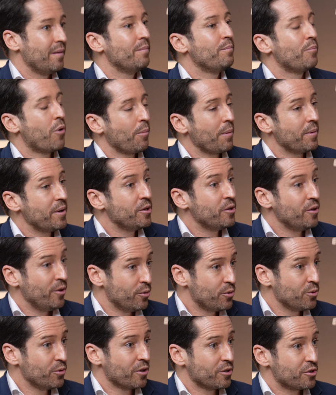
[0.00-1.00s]
probably you
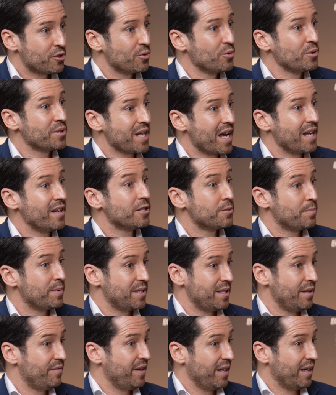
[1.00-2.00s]
do not choose any
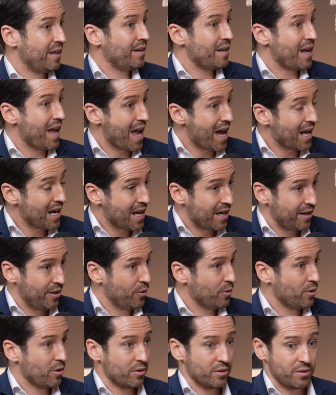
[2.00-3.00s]
specific airline.
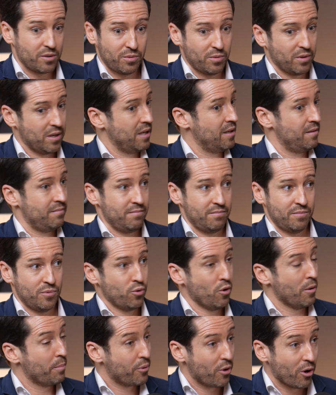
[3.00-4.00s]
You go to
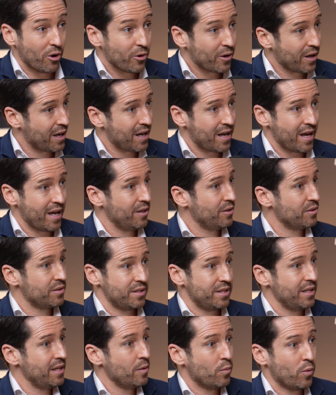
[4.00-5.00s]
a broker and you
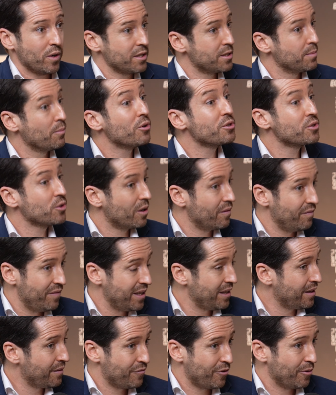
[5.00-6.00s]
see what is most
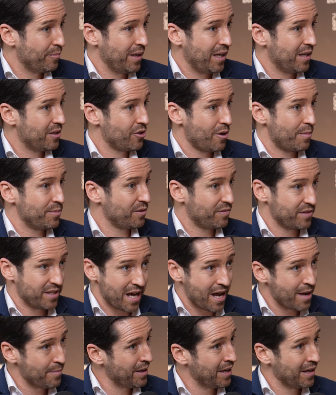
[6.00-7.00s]
convenient for me in terms of
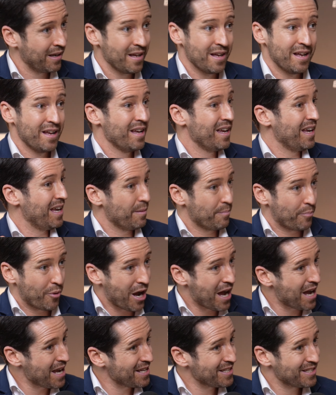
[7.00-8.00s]
timing, in
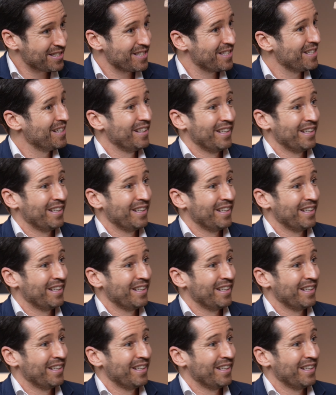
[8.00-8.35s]
price,